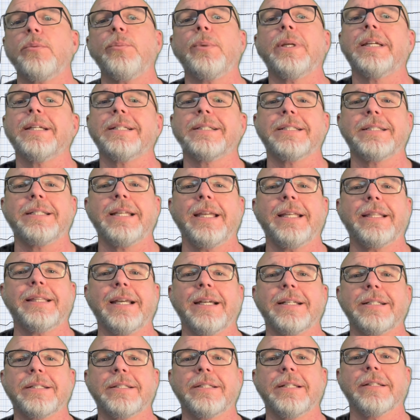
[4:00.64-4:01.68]
we get to take
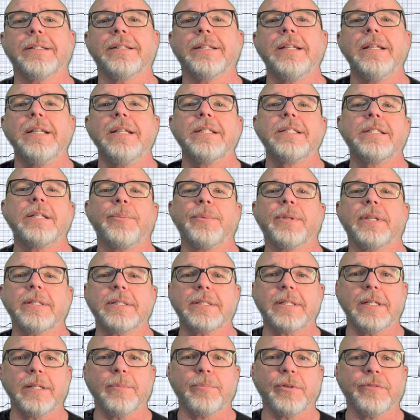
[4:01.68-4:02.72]
that to someone that's
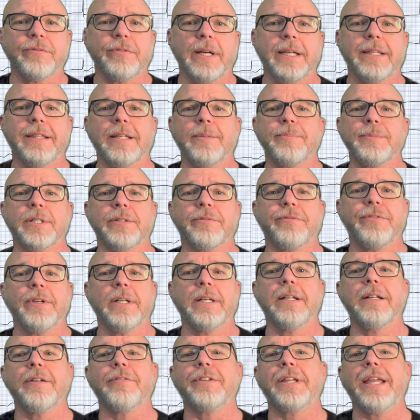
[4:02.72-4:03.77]
going to provide them
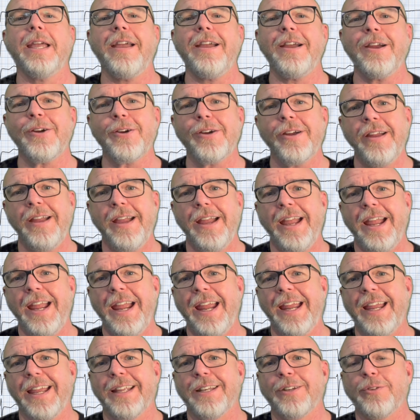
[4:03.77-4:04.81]
definitive care,
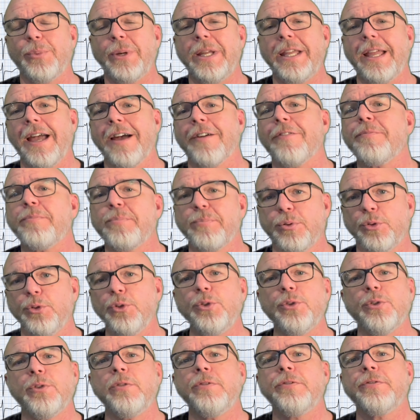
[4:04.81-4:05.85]
and we have
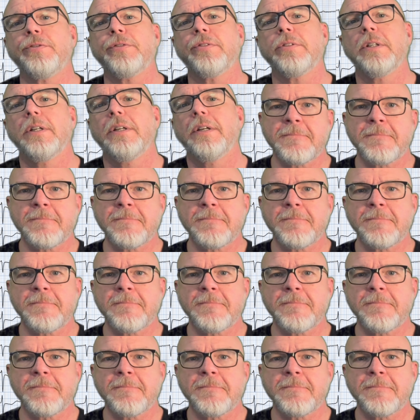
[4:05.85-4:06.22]
proof.